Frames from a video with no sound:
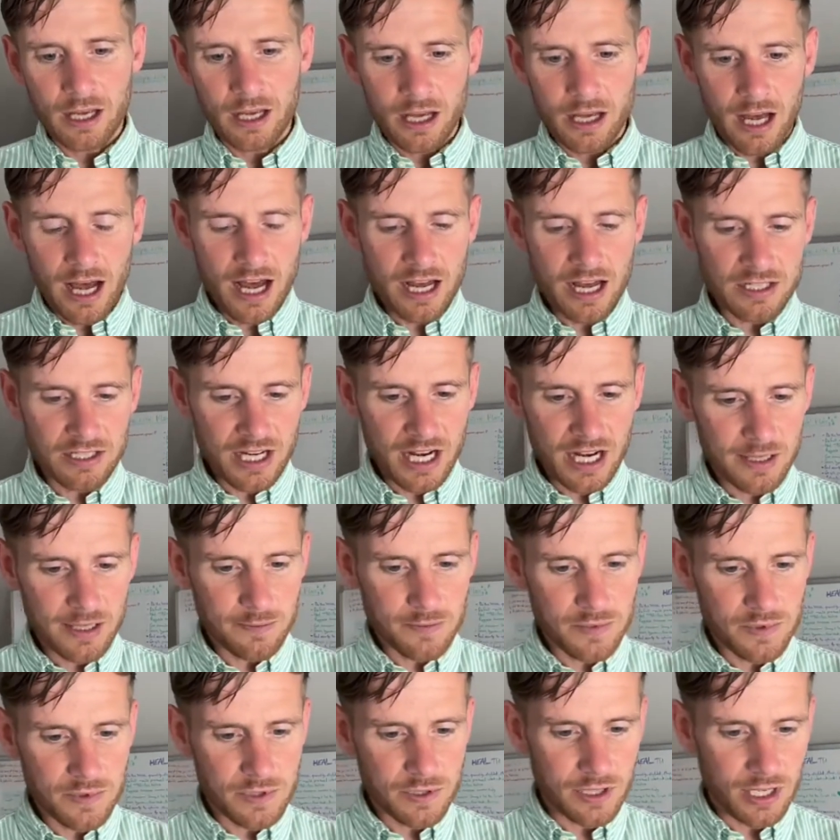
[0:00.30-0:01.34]
Hi
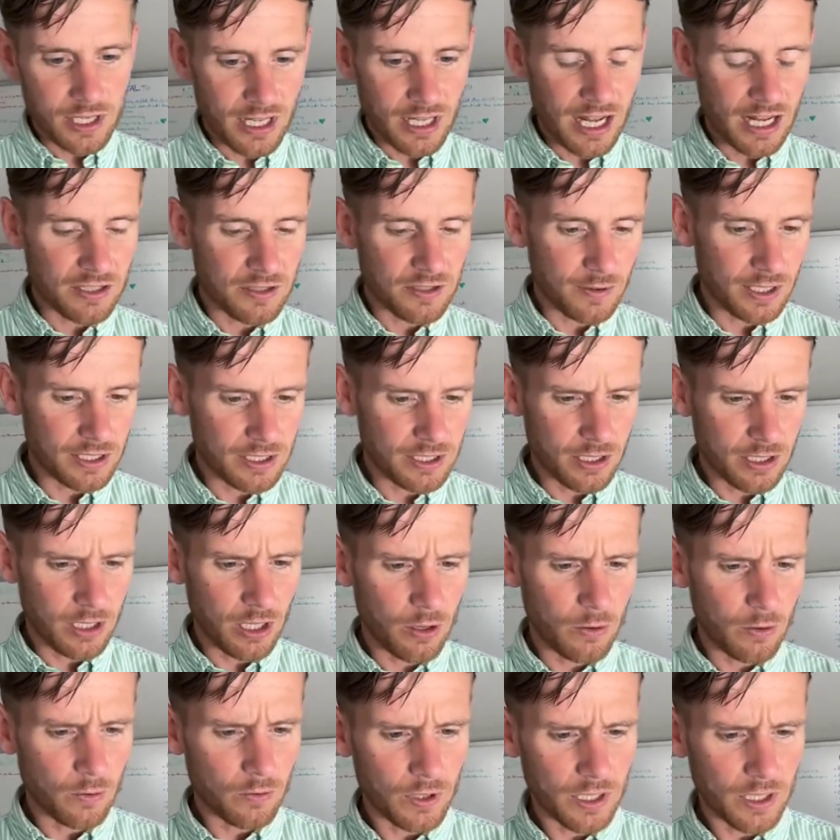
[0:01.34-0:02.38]
James, I'd like to add to
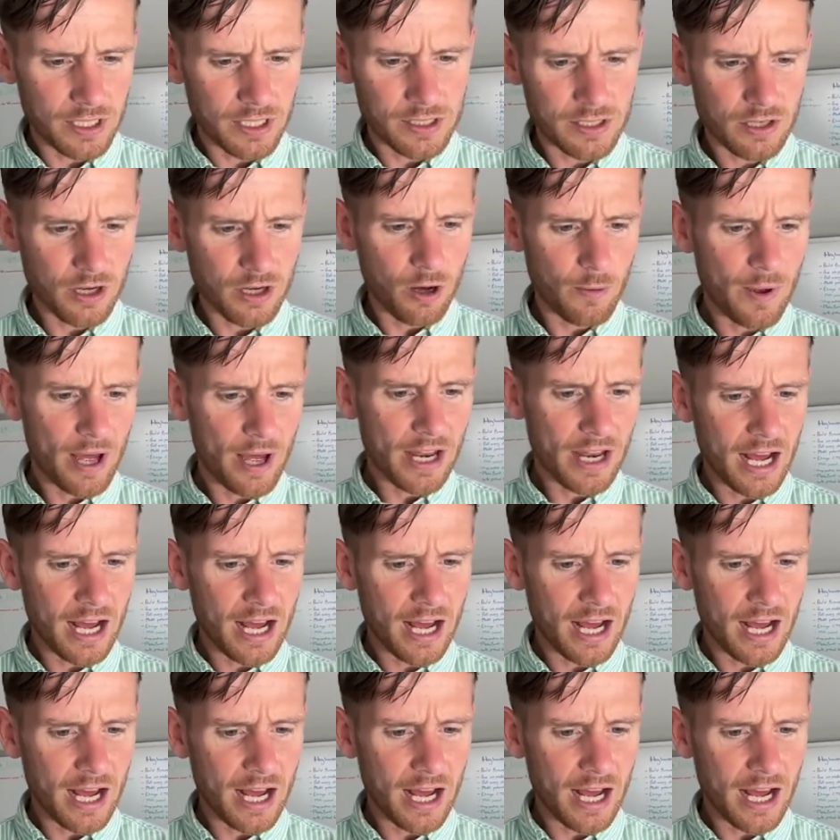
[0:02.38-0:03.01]
Chloe's comment.